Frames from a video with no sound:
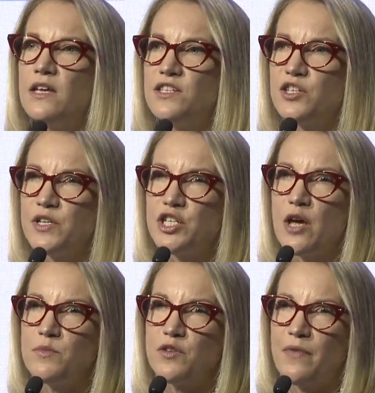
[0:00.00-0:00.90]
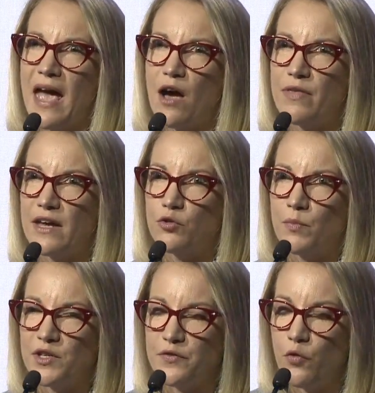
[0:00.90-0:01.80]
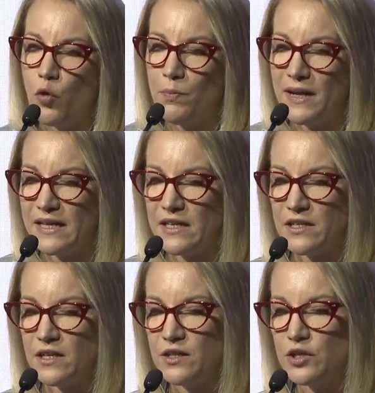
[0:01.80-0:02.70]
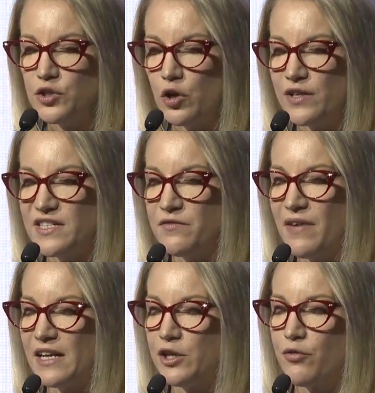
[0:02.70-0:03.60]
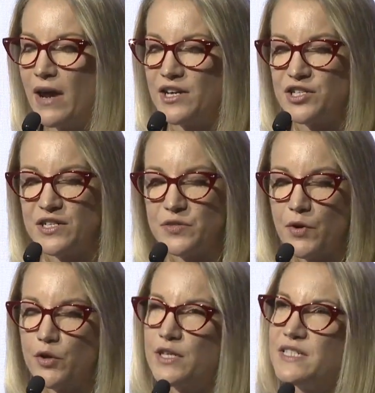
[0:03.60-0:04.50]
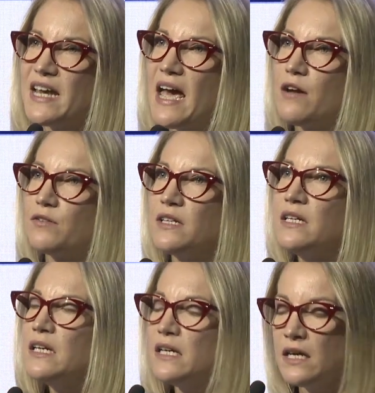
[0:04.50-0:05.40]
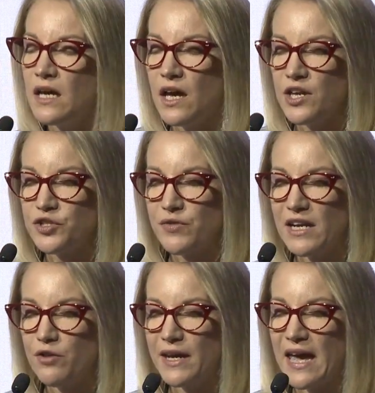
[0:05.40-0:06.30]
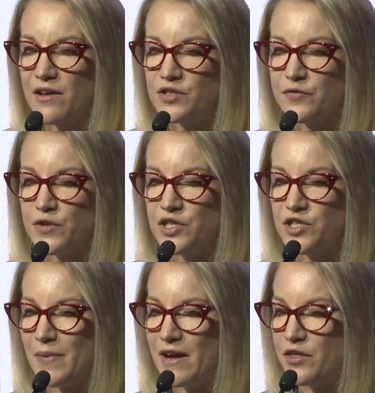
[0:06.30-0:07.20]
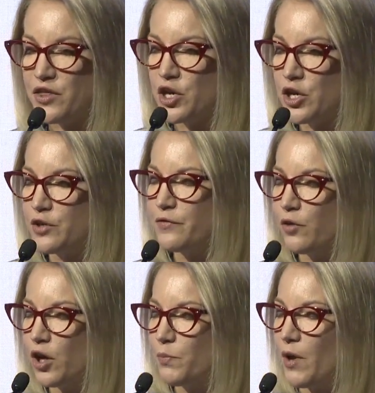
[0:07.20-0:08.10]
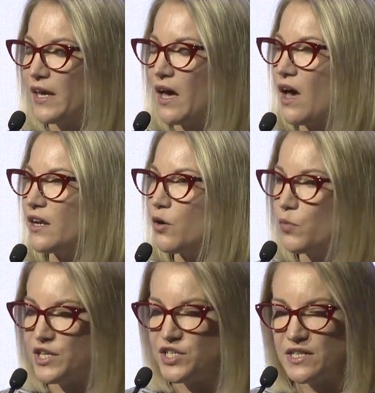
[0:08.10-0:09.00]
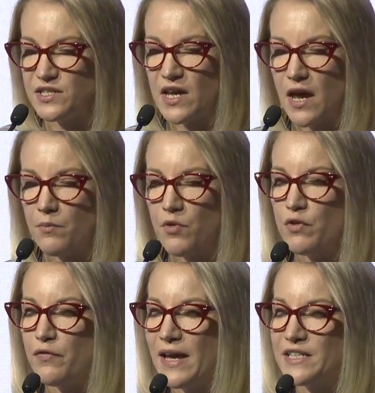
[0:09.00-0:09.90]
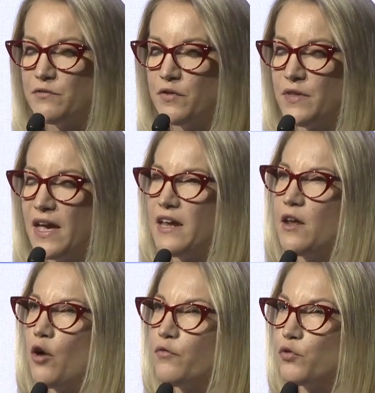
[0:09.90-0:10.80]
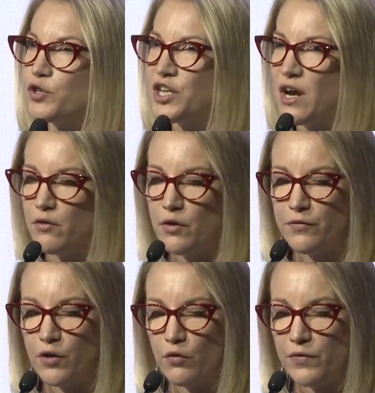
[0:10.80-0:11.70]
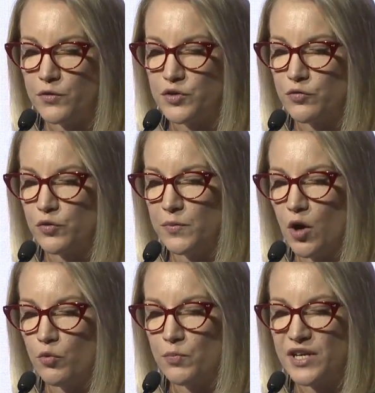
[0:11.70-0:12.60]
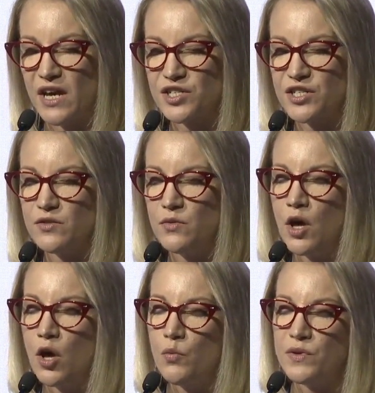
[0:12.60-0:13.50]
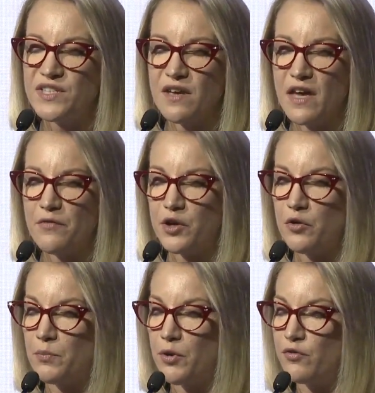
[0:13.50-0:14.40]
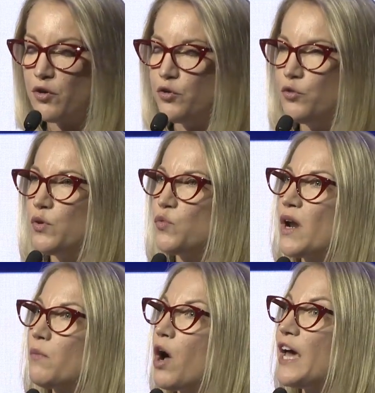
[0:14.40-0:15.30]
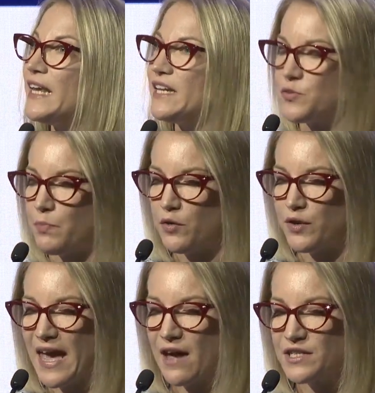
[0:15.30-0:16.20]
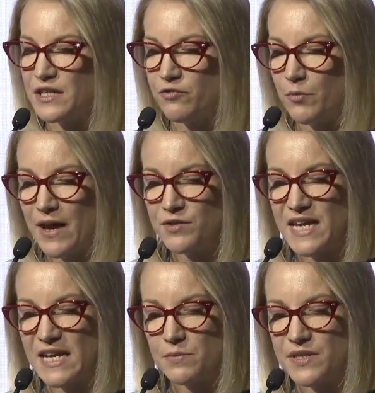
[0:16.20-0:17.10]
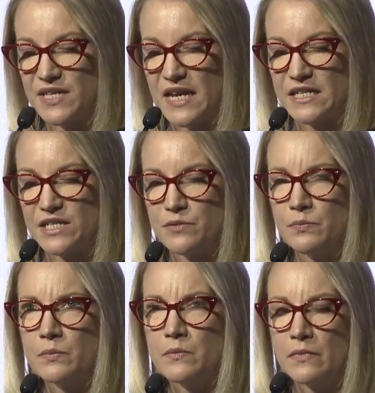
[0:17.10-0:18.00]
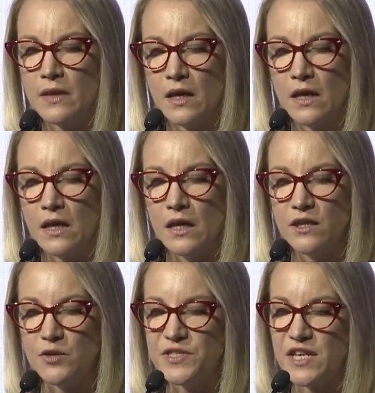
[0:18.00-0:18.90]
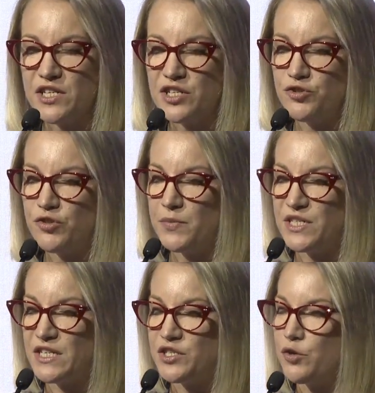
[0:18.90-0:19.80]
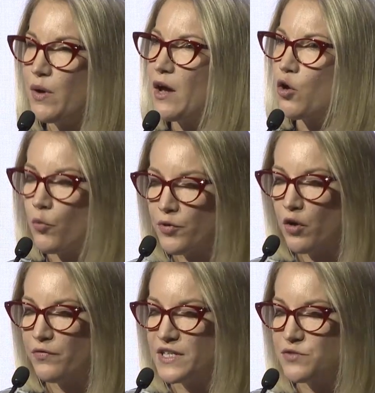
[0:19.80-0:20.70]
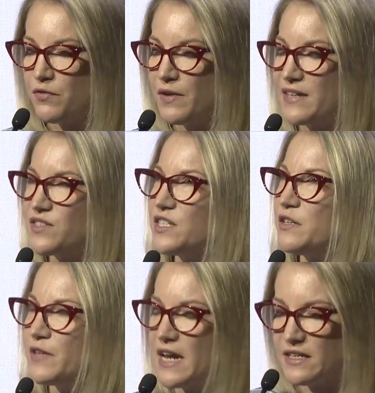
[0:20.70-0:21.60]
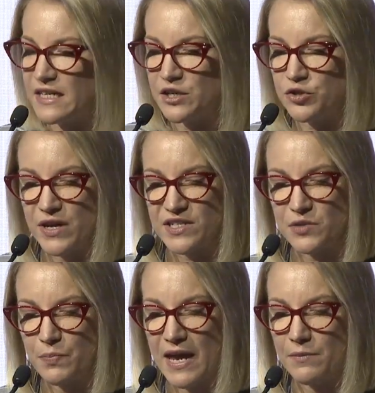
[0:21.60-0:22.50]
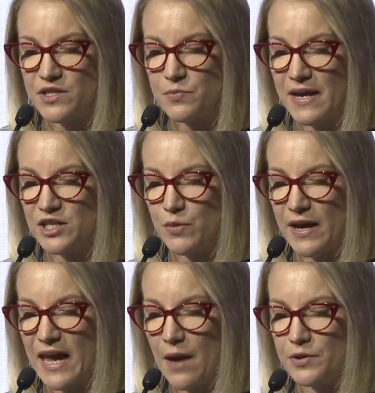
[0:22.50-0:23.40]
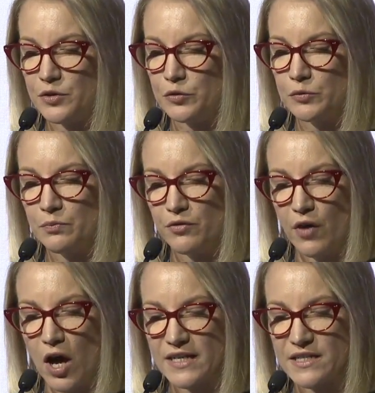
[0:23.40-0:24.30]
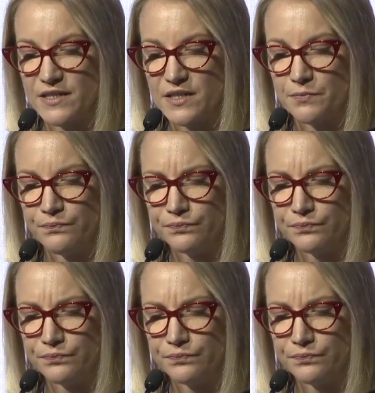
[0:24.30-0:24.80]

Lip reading: So in terms of how that almost $4 billion in value creation is broken down, Australia accounts for just about a third, followed by Ghana, which is reflective of their overall share of Goldfields Group gold production, with South Africa and Peru with 1 mine each, both accounting for about 10%. The percentage attributed to our corporate office reflects the dividend and interest payments made to our capital providers.